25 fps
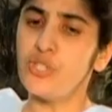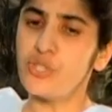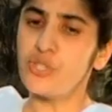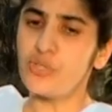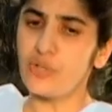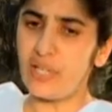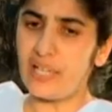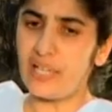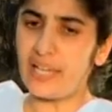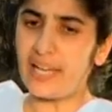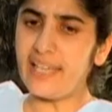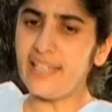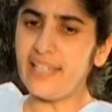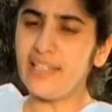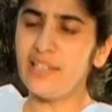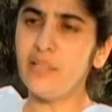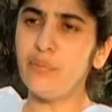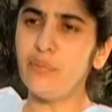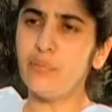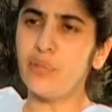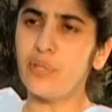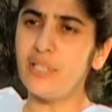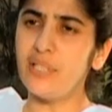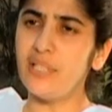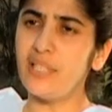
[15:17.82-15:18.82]
So like the
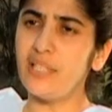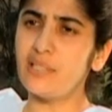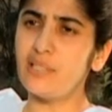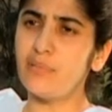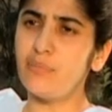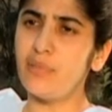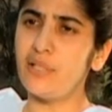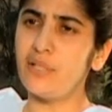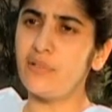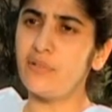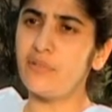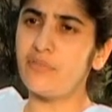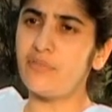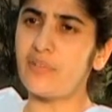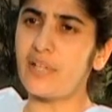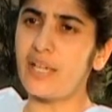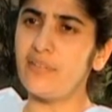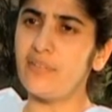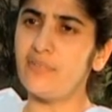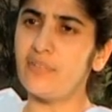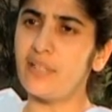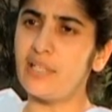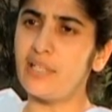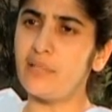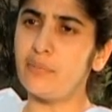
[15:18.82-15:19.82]
body is made of
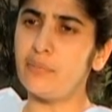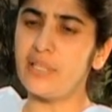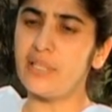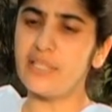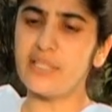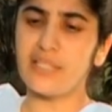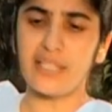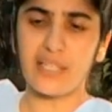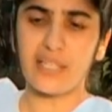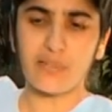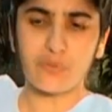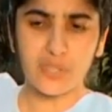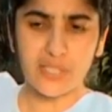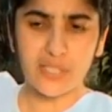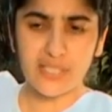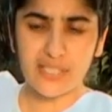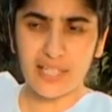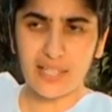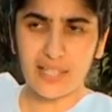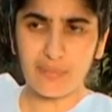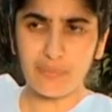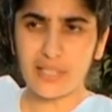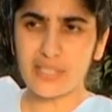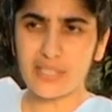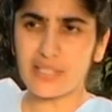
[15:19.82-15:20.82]
5 elements, and every
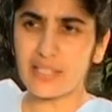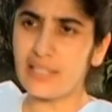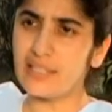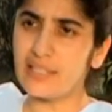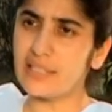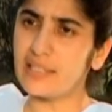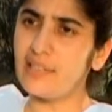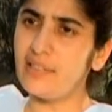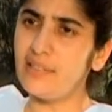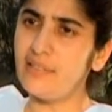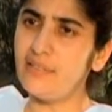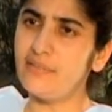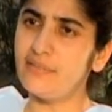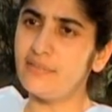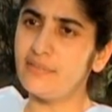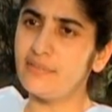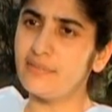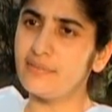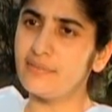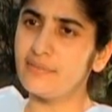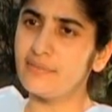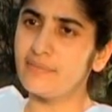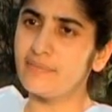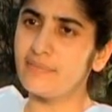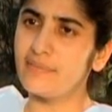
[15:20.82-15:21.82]
time there's a little
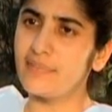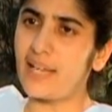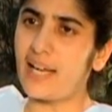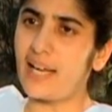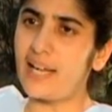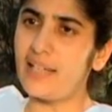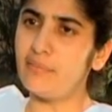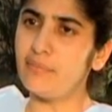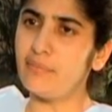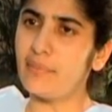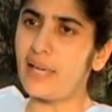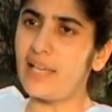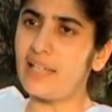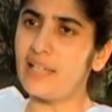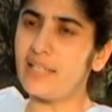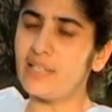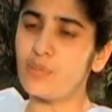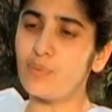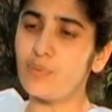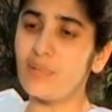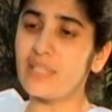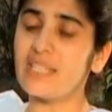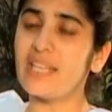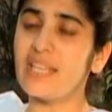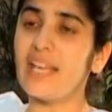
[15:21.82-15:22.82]

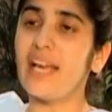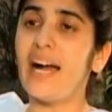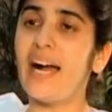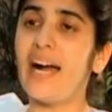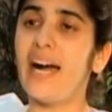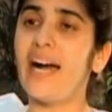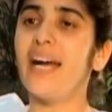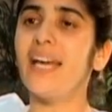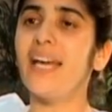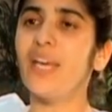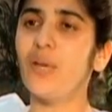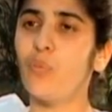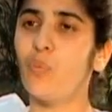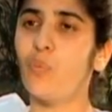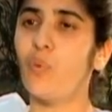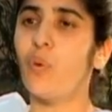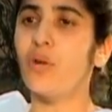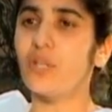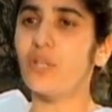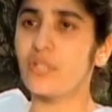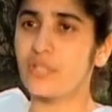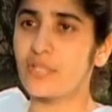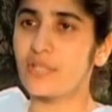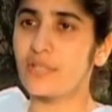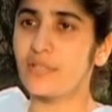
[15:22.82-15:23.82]
unbalance, we say, I
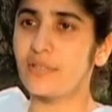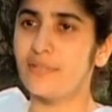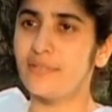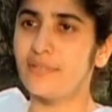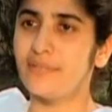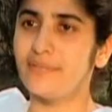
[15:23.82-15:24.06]
want.